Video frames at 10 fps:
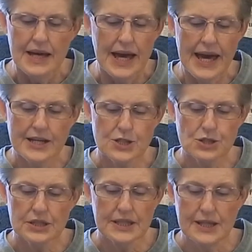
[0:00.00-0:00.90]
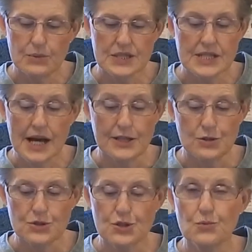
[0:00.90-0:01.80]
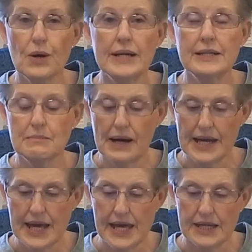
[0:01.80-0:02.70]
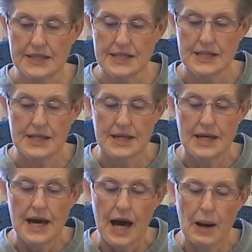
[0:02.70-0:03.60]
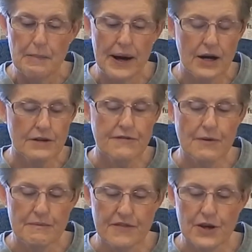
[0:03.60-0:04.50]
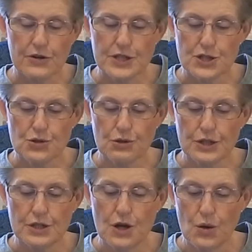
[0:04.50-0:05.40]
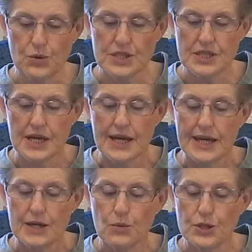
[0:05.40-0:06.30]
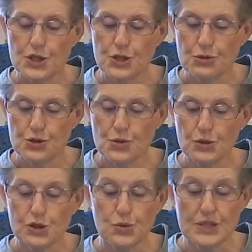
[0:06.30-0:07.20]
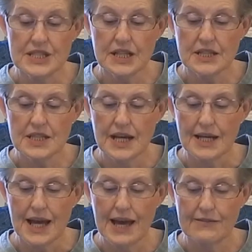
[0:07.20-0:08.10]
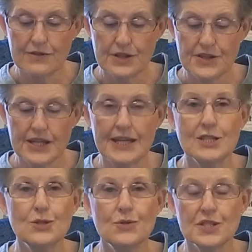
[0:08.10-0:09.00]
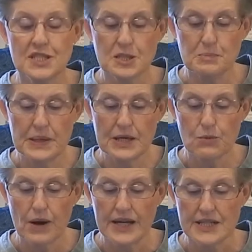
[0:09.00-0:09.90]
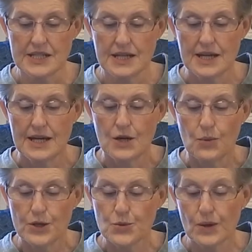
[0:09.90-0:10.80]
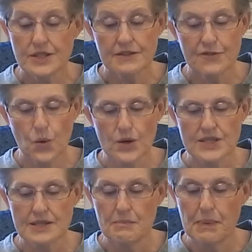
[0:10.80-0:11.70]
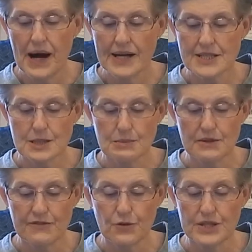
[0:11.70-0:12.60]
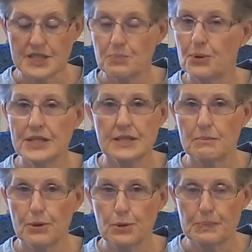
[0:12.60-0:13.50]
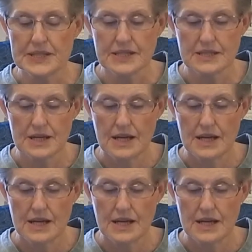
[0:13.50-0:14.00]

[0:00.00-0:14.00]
Actually, he was not used to writing by hand. Apart from very short notes, it was usual to dictate everything into the speak-write, which was, of course, impossible for his present purpose.